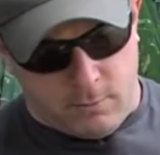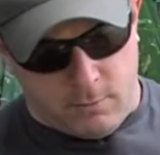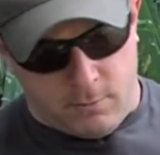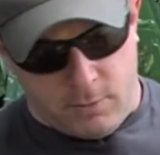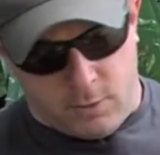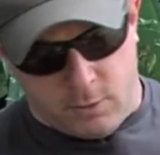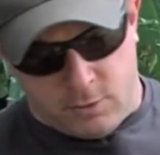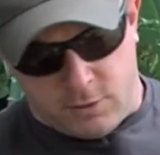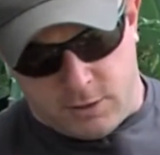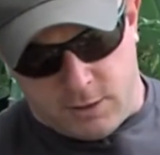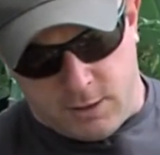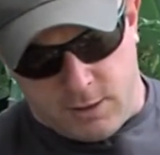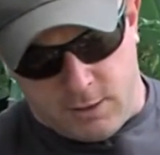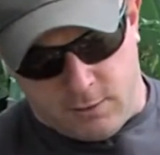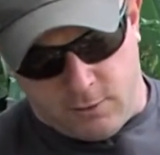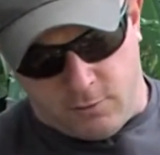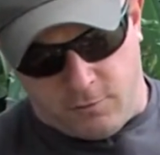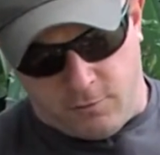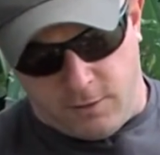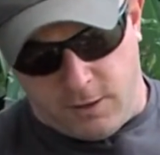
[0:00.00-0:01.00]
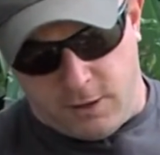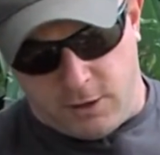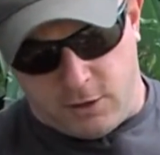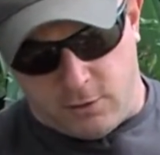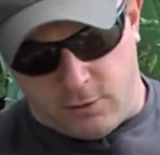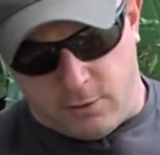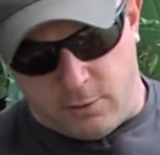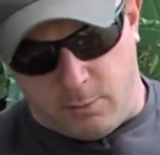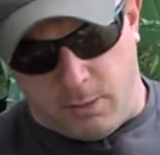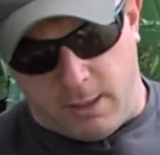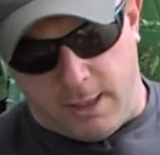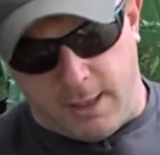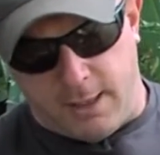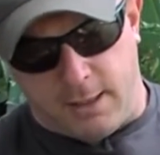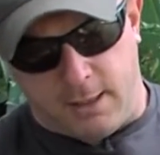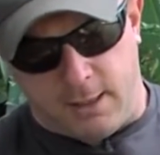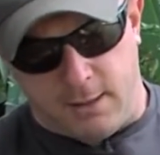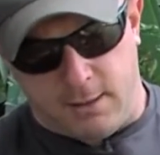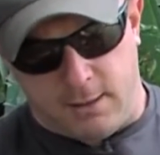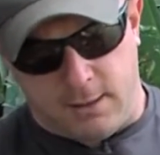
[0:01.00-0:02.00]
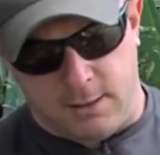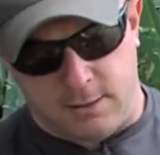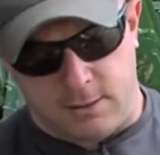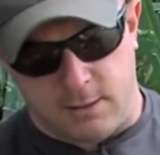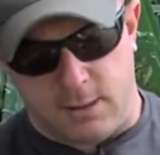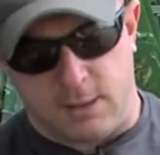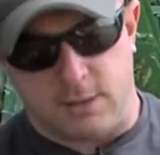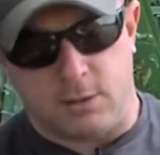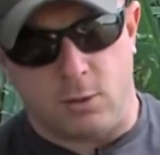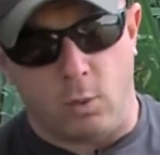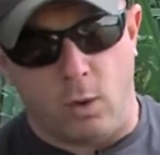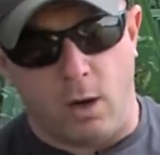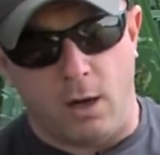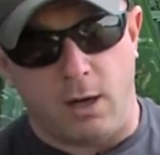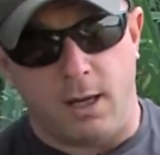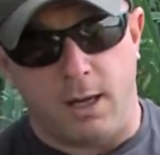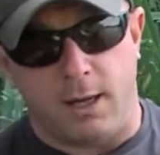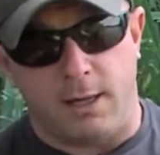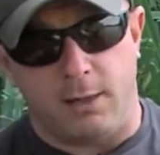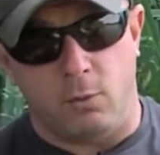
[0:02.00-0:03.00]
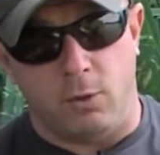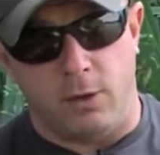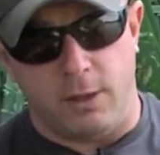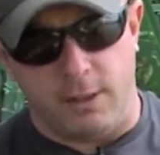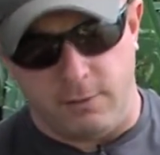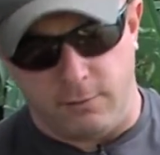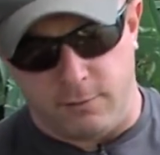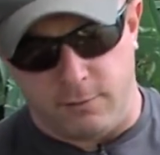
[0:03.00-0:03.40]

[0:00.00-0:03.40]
You'll see the finish on the blank is a 1K weave,